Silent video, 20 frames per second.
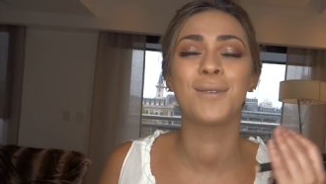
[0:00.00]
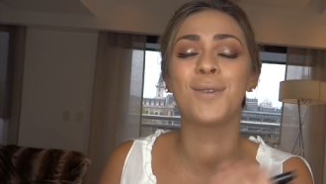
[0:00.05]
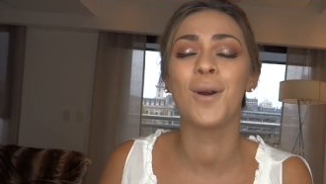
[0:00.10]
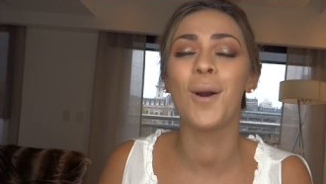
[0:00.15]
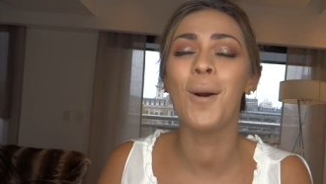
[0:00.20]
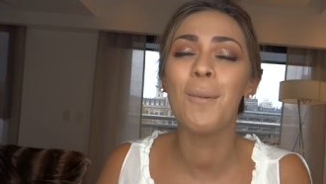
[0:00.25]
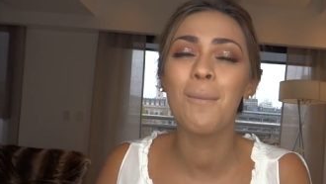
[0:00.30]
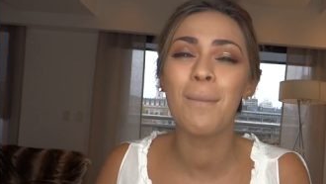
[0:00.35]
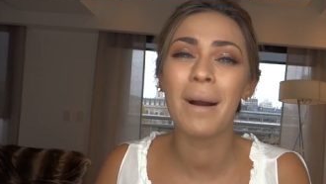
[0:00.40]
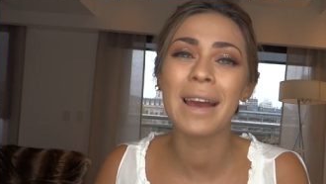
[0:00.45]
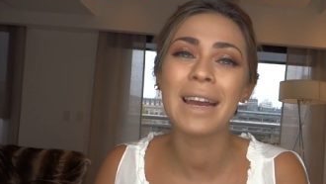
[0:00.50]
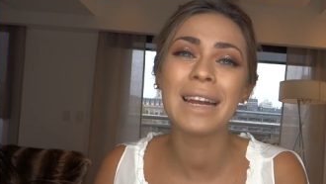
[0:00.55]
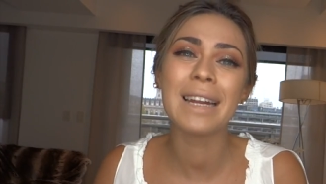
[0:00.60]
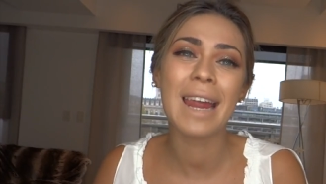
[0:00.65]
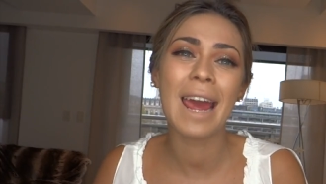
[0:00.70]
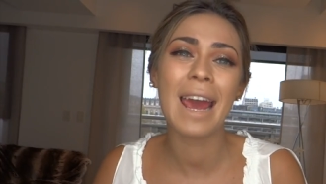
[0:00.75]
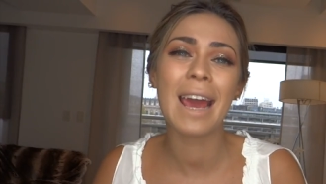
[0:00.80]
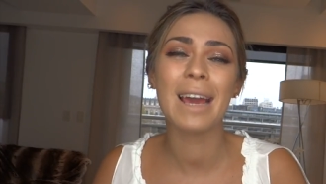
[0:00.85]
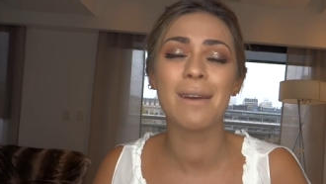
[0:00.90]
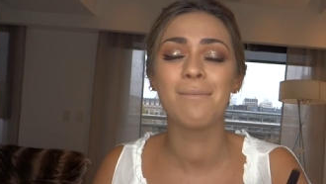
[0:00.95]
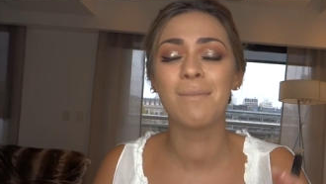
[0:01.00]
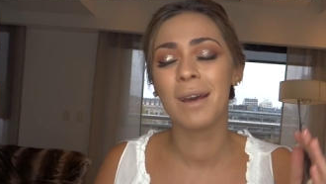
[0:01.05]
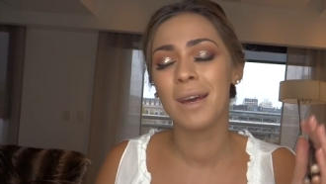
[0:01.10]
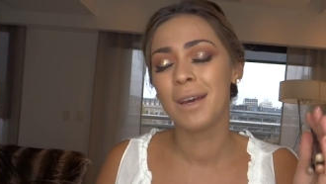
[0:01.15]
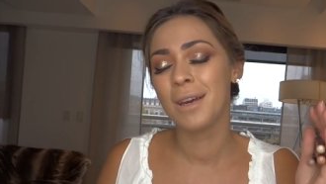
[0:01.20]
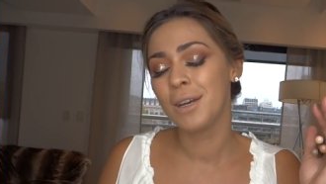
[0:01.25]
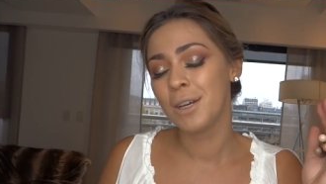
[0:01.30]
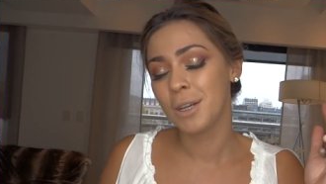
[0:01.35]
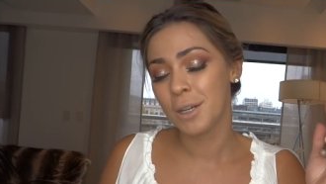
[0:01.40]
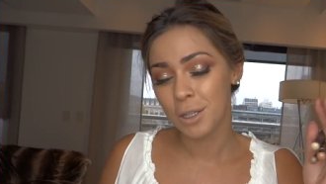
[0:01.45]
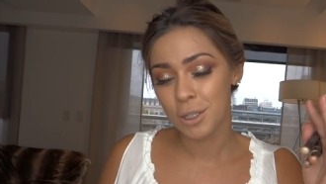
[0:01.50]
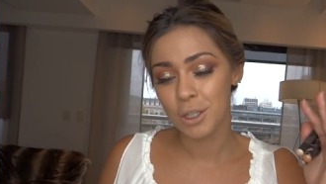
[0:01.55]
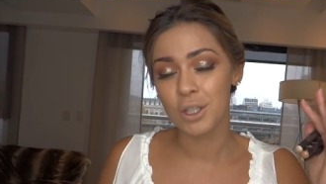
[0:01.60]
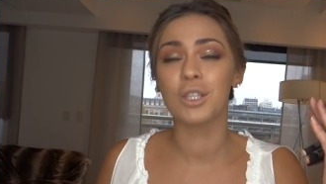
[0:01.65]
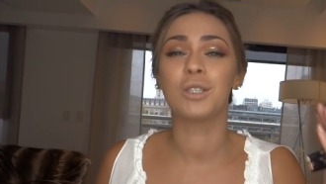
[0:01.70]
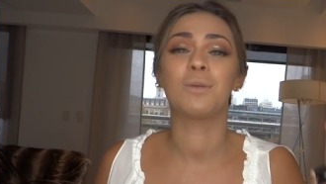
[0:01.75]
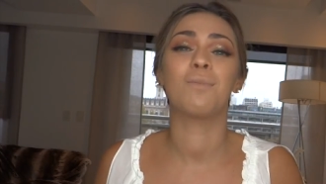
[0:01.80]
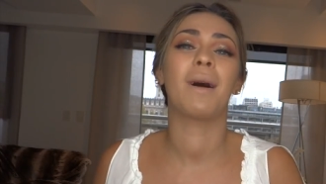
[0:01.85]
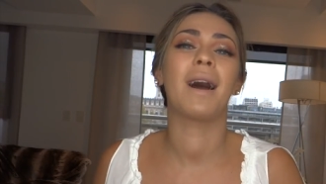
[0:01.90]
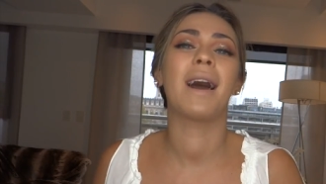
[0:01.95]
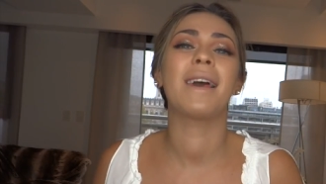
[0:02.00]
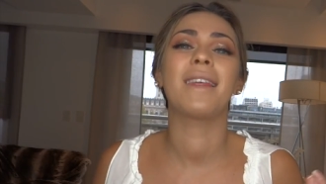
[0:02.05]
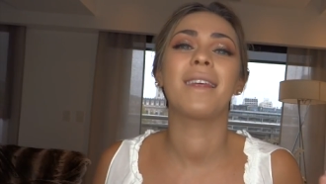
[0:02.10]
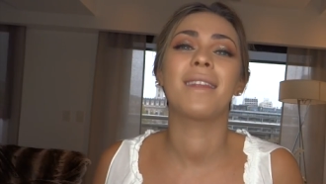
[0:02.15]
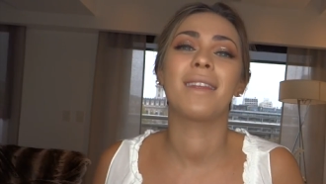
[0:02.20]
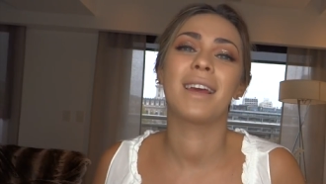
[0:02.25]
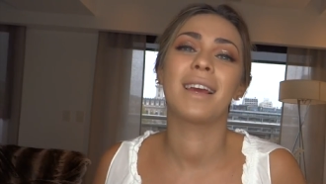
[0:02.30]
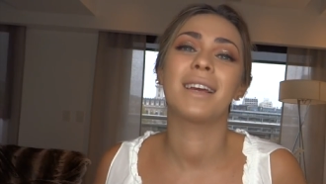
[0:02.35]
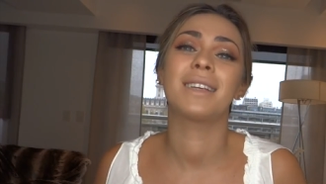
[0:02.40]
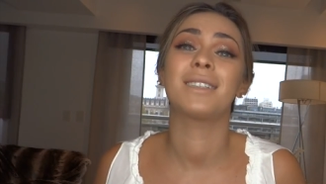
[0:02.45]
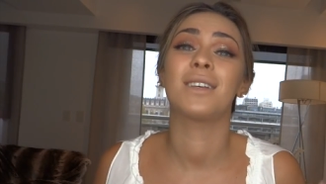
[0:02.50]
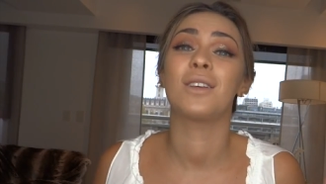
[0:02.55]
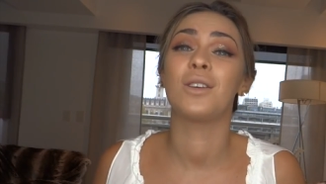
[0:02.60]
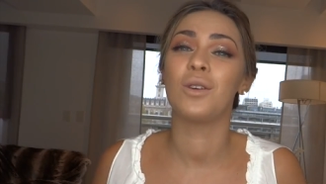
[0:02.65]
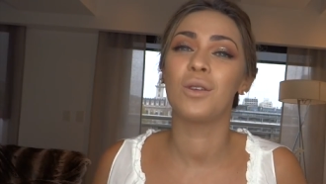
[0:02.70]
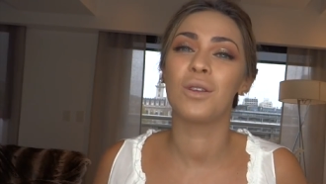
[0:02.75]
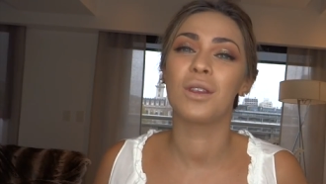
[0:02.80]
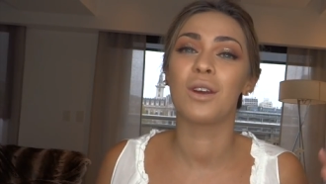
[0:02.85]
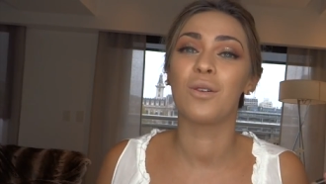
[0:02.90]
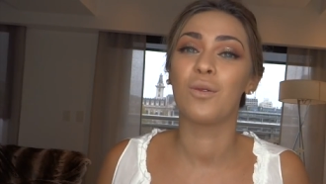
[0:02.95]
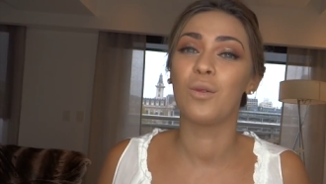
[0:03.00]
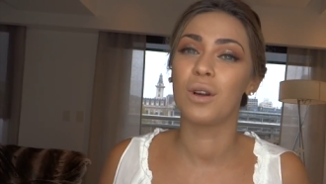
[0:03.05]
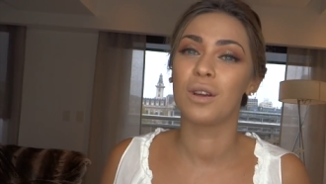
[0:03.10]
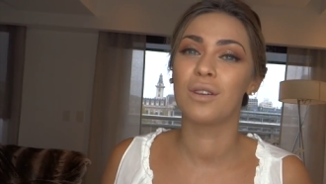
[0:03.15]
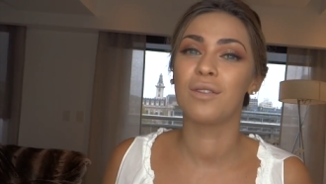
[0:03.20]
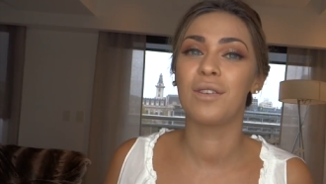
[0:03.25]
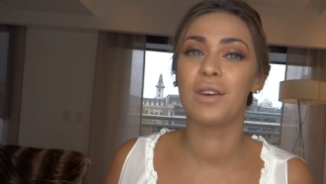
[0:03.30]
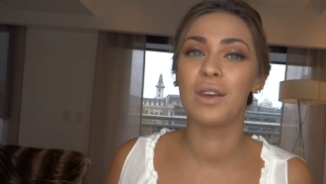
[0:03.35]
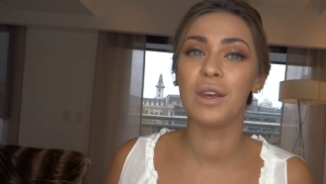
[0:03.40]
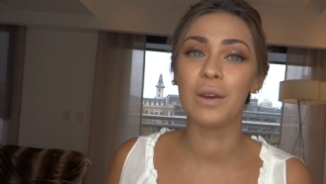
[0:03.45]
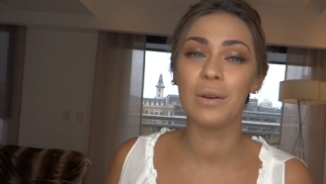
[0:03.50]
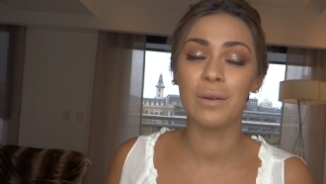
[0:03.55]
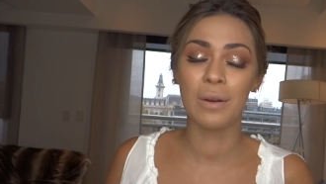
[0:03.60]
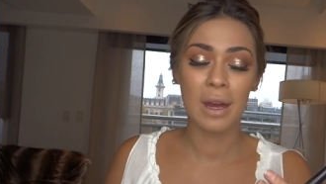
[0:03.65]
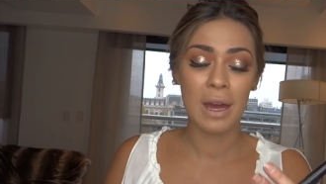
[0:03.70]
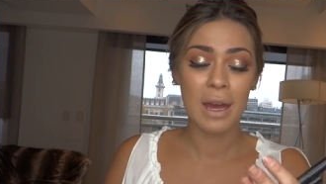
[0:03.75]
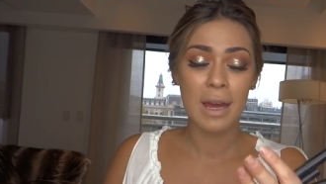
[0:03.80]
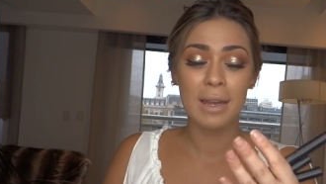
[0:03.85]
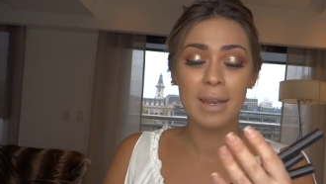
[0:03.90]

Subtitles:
Don't buy a name, just buy the things that you think work for you.